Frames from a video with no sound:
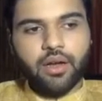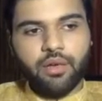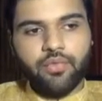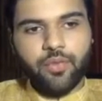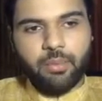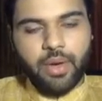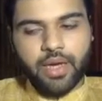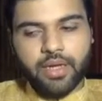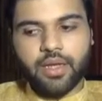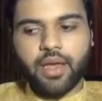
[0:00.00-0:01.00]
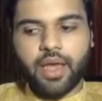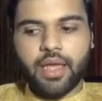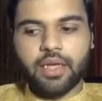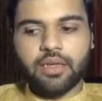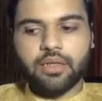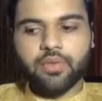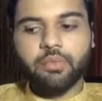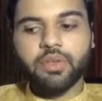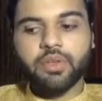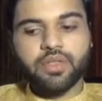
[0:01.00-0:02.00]
format, and where
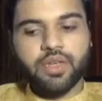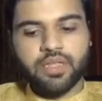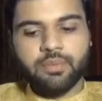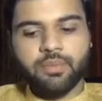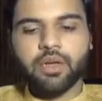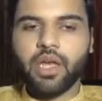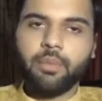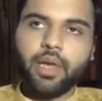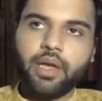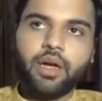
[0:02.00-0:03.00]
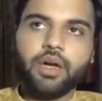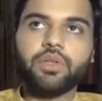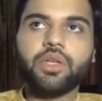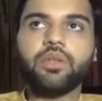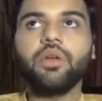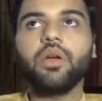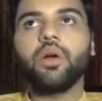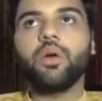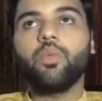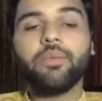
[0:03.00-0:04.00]
we discussed about coming out and
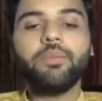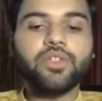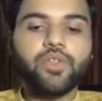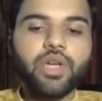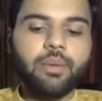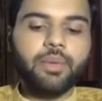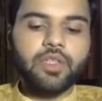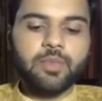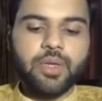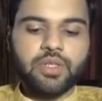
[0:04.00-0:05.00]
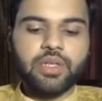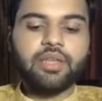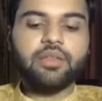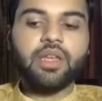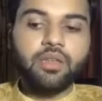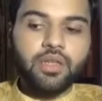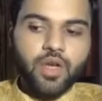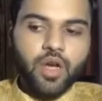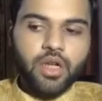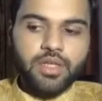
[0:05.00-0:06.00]
what it means to come out, especially in the
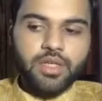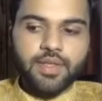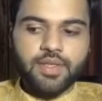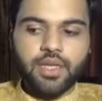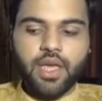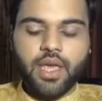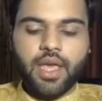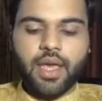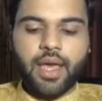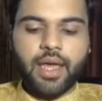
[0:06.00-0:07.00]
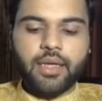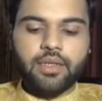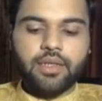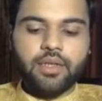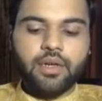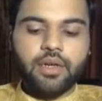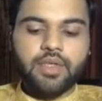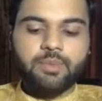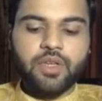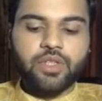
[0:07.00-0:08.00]
Indian context, and
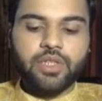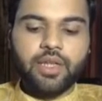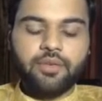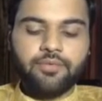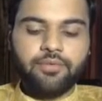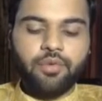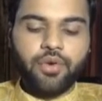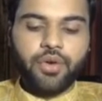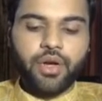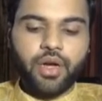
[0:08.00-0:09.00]
especially for